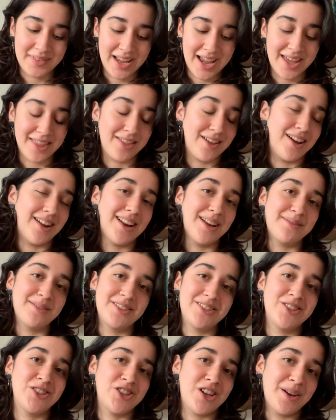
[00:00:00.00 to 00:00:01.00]
I thought I
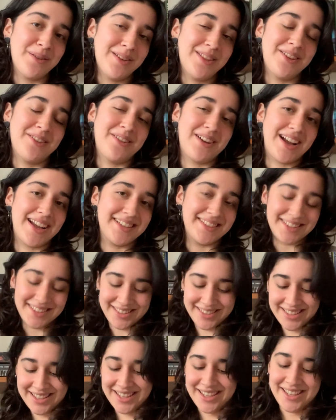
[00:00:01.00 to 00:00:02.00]
would share with you guys.
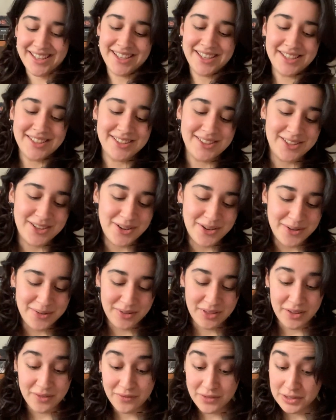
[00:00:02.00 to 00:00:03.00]

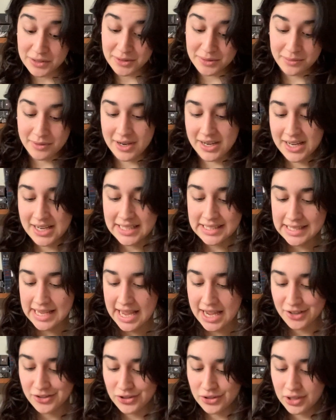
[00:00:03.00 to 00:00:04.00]
So the first one is
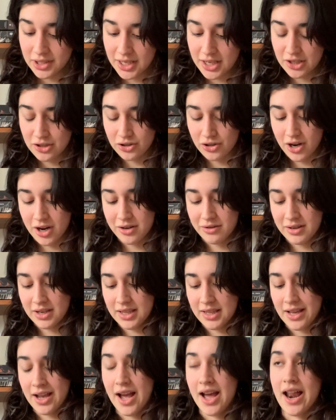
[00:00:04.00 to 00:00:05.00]
actually a genre
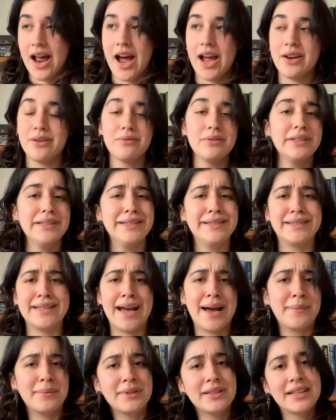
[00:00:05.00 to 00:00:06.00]
that I don't really
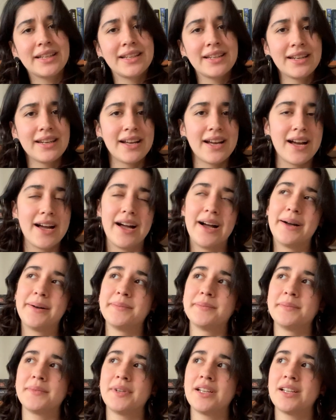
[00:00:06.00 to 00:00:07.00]
dabble in,
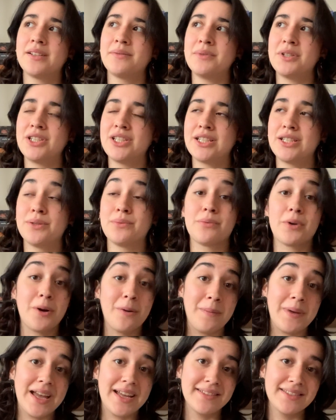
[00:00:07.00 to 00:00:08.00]
which is
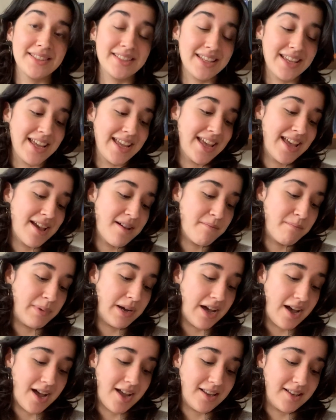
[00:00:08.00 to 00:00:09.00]
romance,
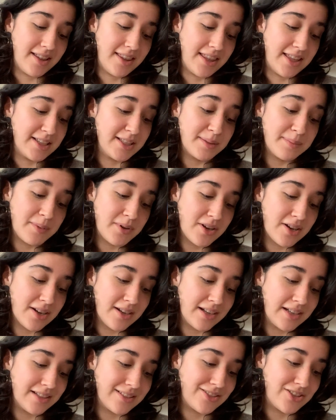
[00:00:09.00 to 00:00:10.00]
but this book
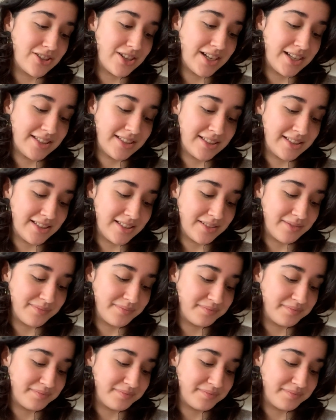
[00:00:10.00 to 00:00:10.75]
just